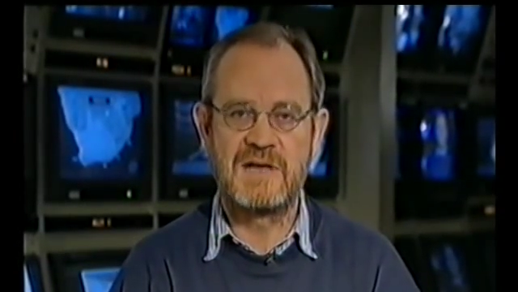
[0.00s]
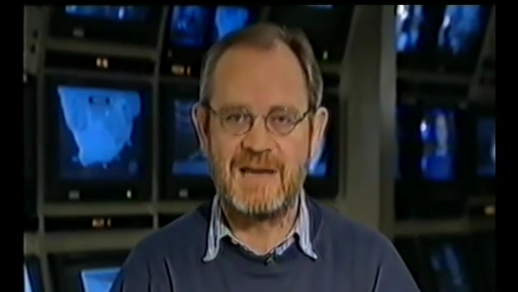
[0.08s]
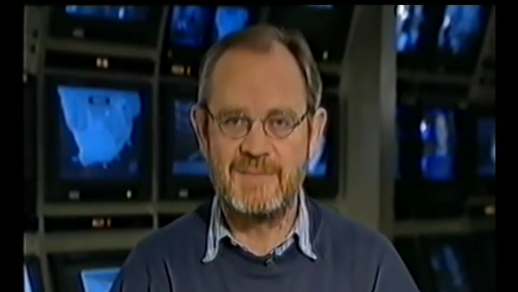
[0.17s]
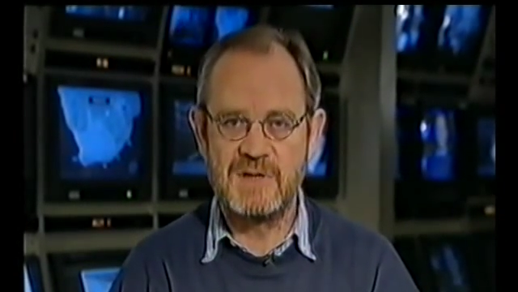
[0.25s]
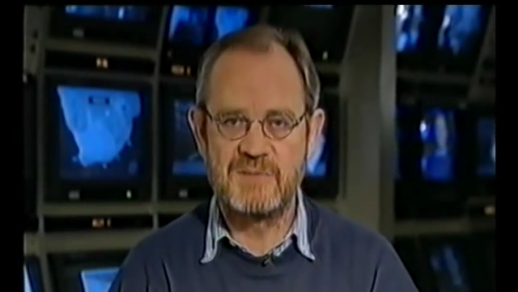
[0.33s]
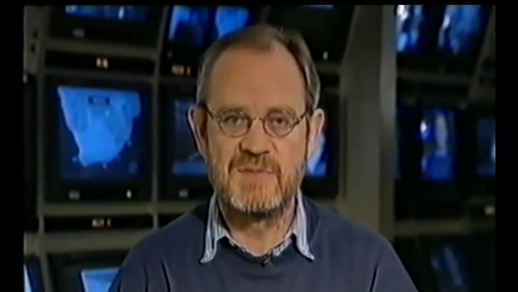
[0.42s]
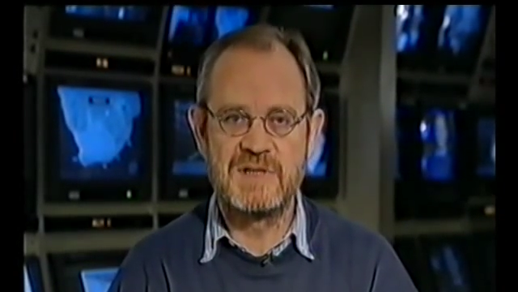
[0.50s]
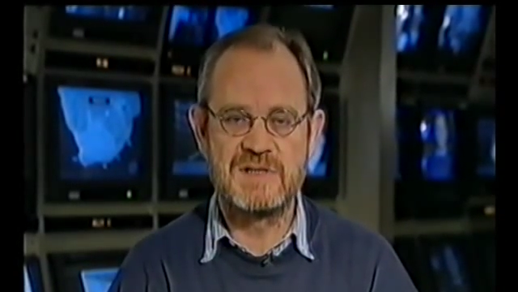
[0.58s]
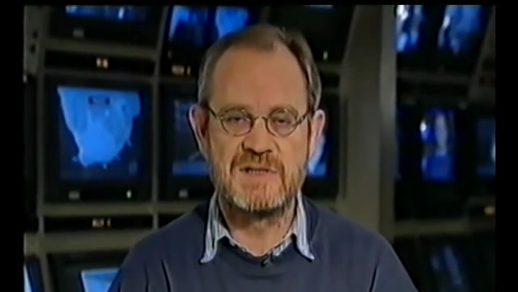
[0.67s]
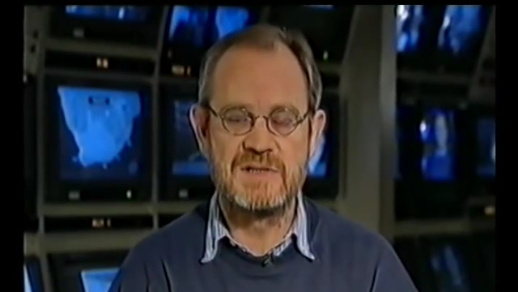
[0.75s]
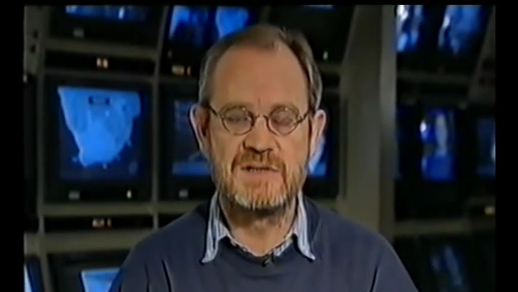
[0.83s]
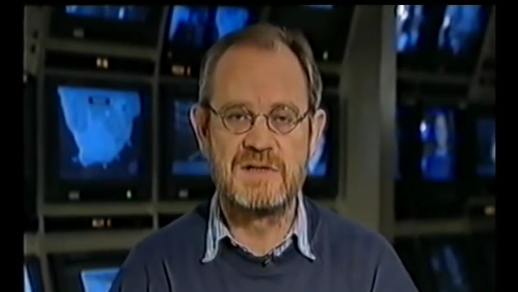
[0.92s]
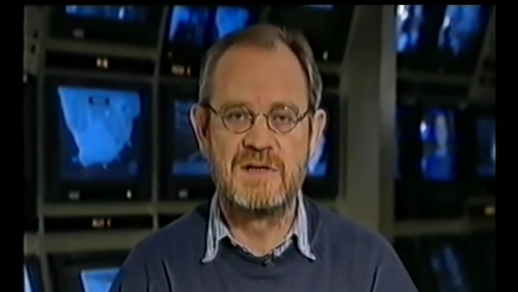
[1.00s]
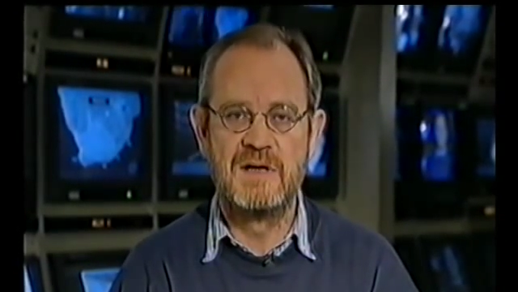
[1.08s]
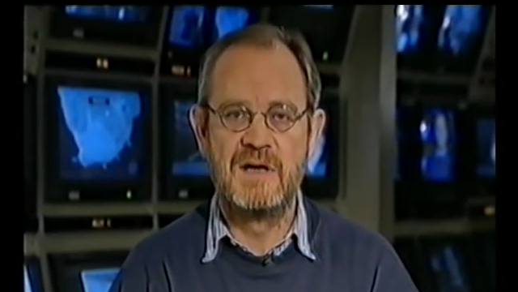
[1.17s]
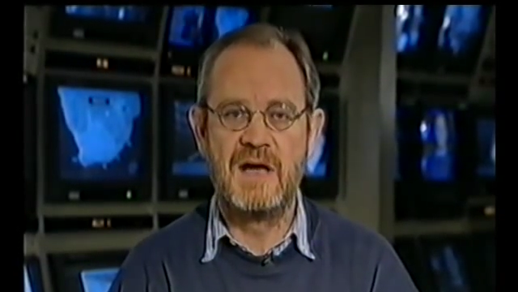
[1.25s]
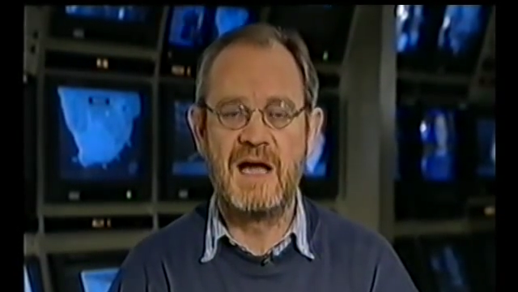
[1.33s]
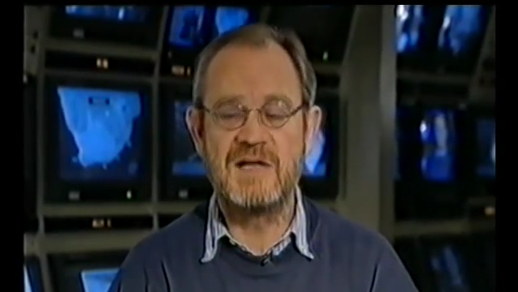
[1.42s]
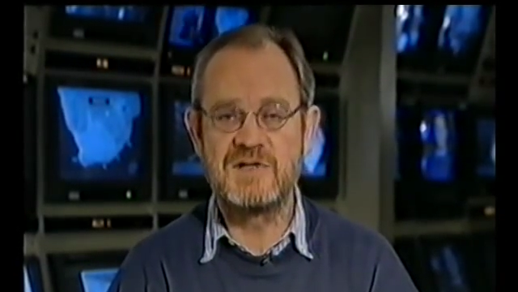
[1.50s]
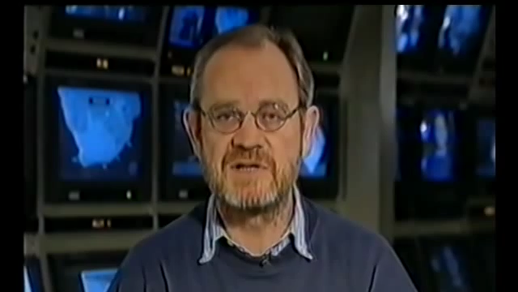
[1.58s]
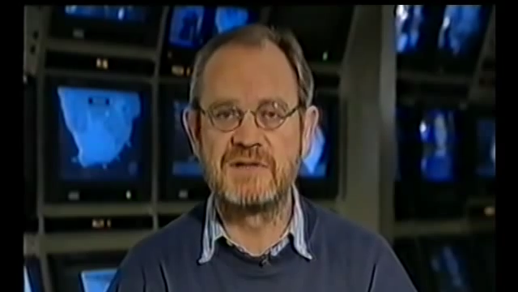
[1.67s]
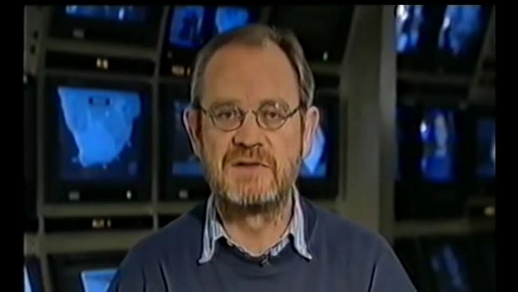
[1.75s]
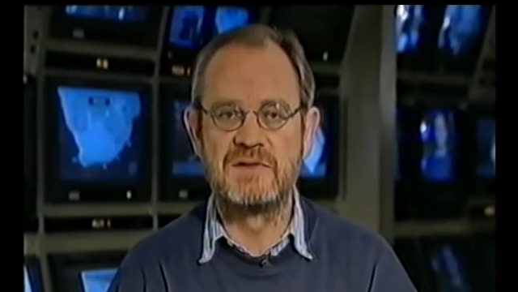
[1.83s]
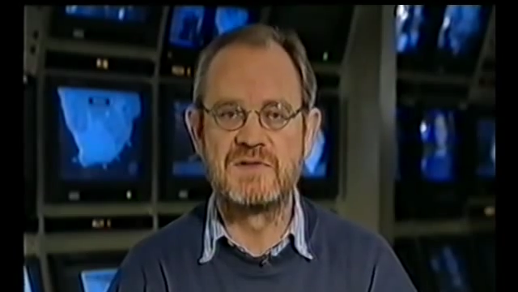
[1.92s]
cabinet ministers and
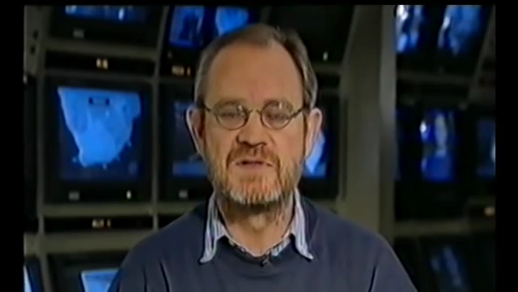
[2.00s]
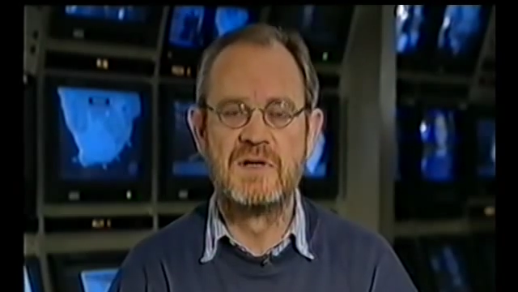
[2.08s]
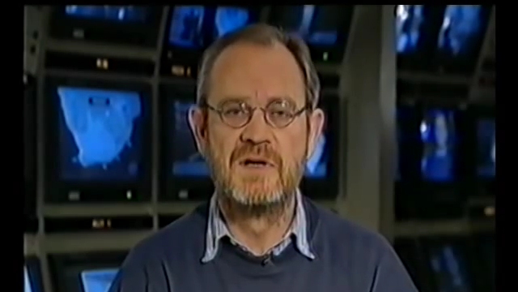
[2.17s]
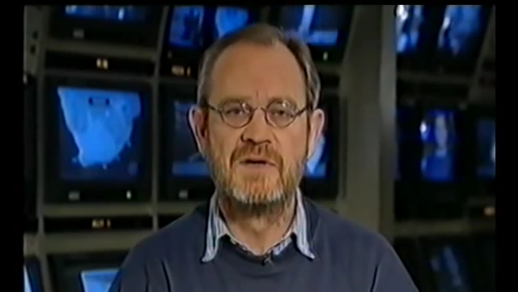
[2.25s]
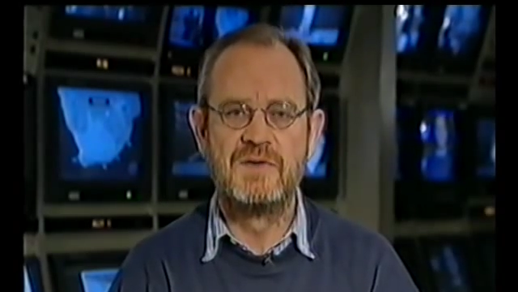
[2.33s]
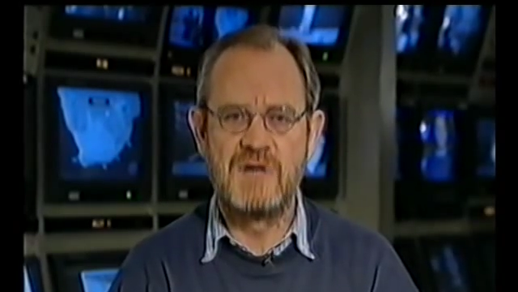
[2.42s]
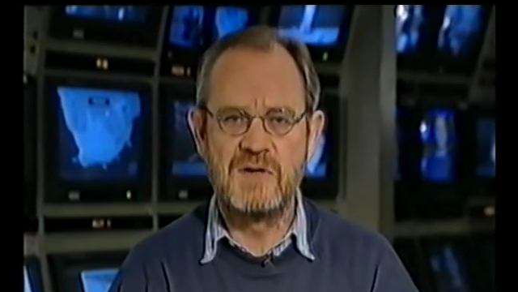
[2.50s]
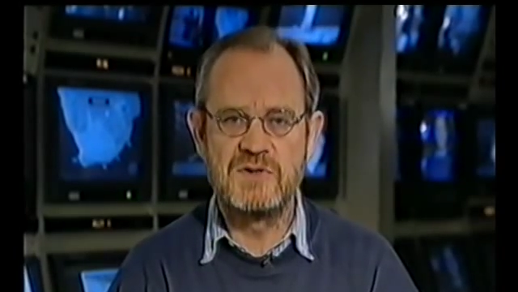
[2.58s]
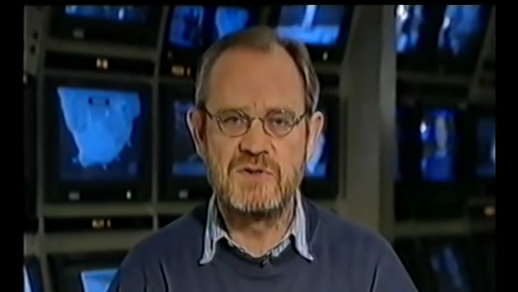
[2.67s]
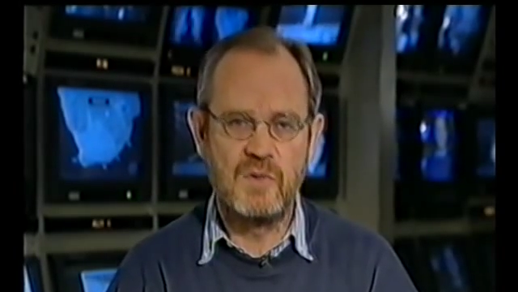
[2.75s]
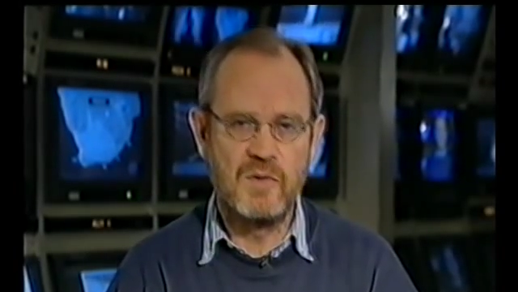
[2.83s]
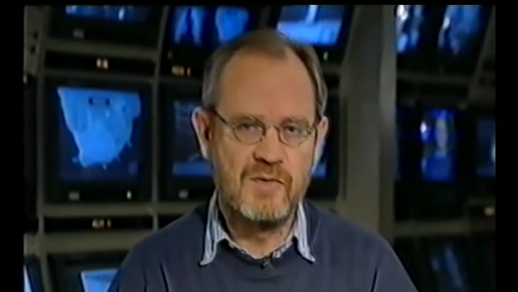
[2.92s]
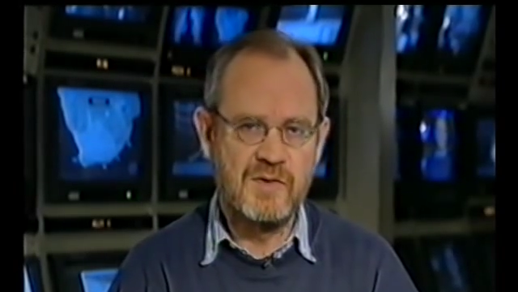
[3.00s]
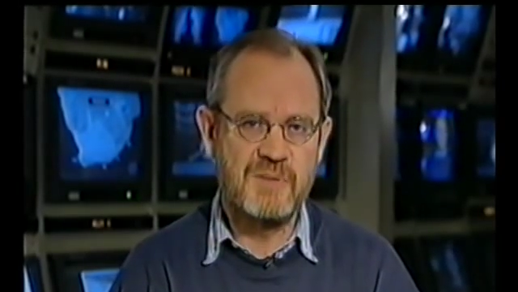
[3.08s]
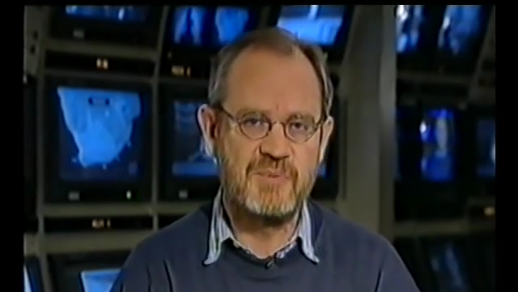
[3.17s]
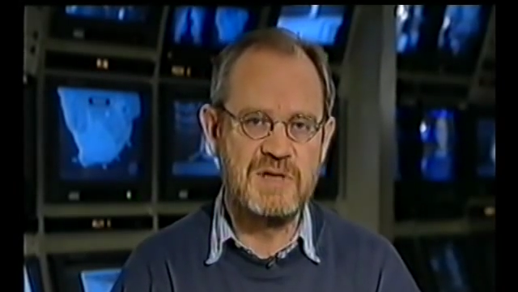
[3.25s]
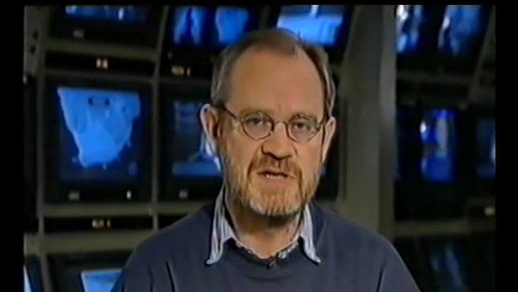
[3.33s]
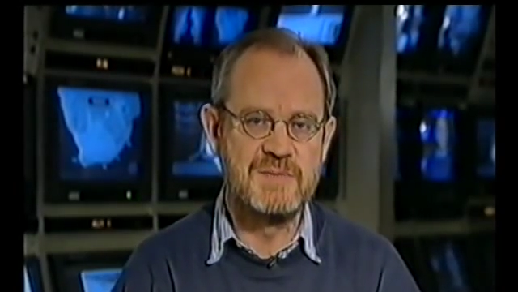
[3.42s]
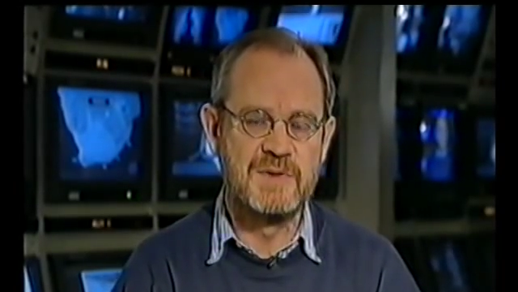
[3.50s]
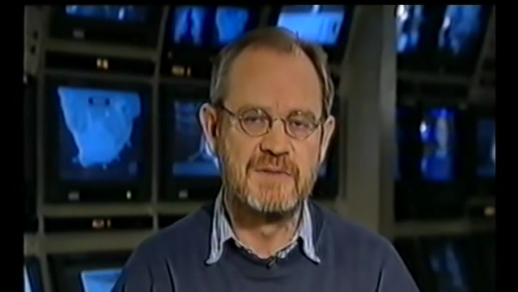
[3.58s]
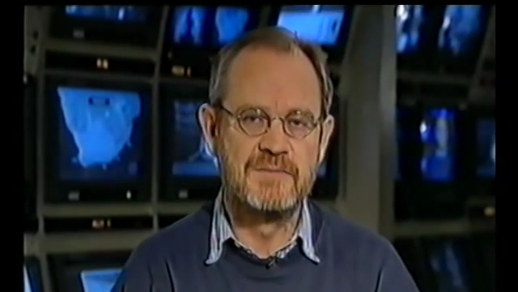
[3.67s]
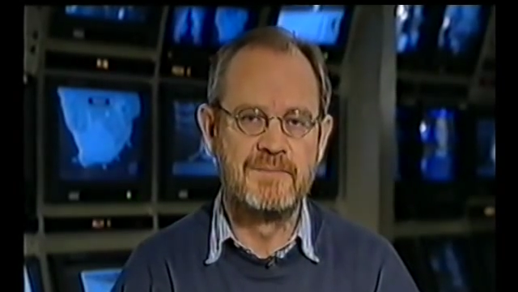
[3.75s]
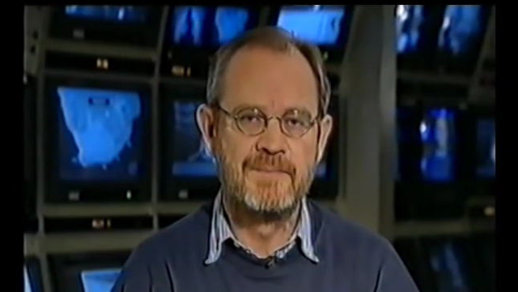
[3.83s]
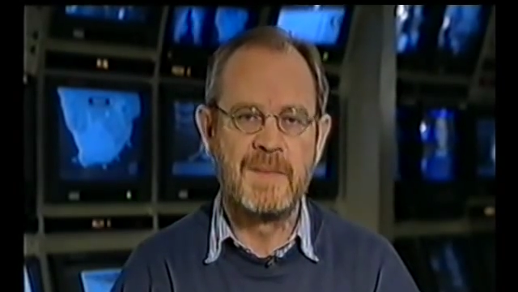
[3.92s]
generals down to ordinary policemen